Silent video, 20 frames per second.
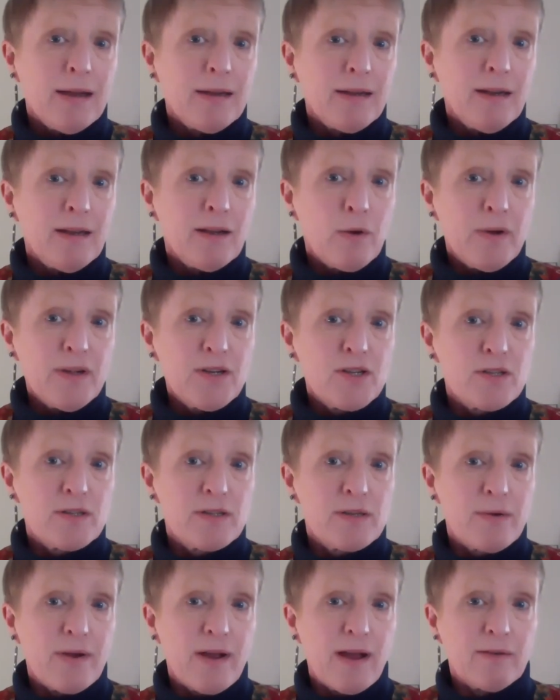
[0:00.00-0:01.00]
And any
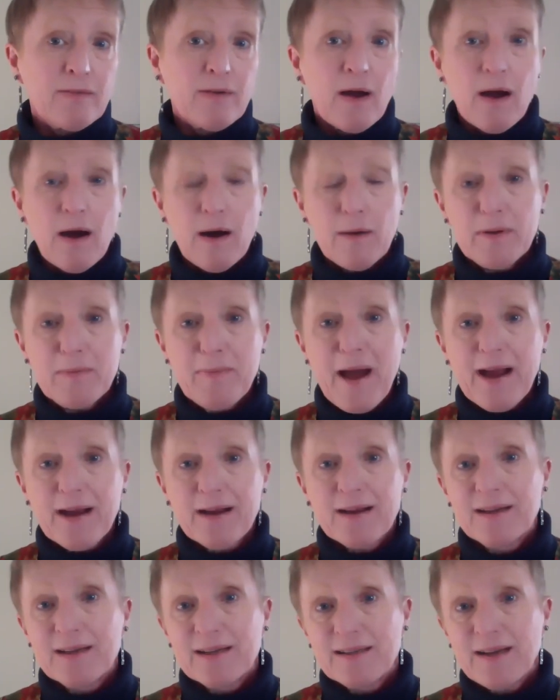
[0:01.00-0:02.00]
questions you have, I'll be back
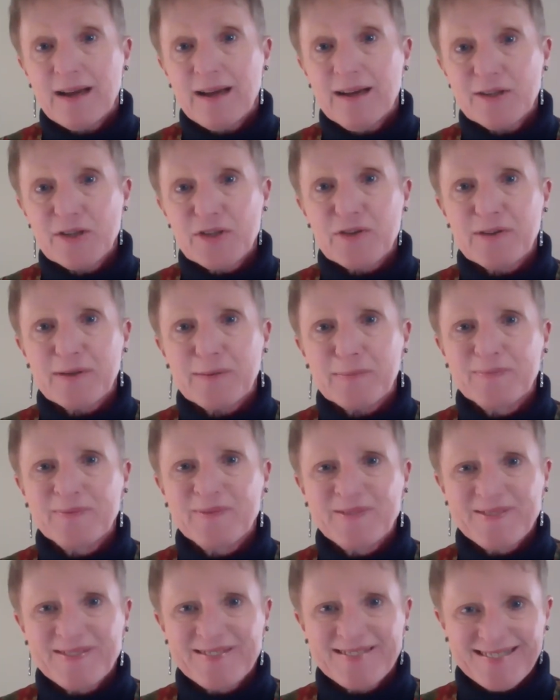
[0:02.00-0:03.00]
to answer them.
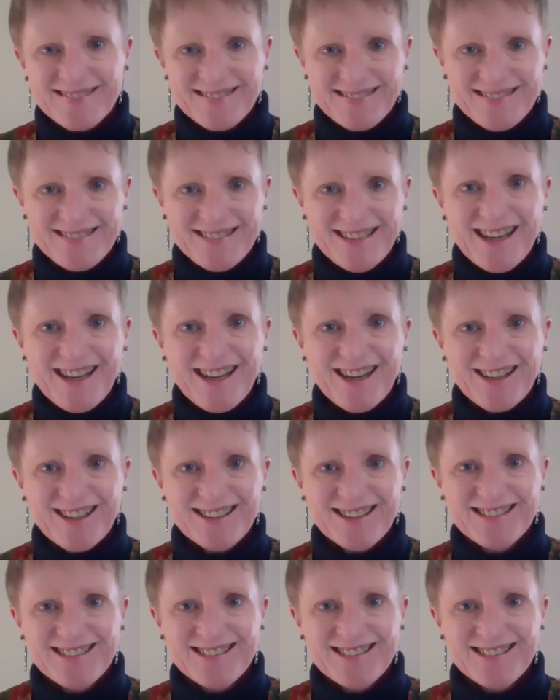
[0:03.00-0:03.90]
Take care.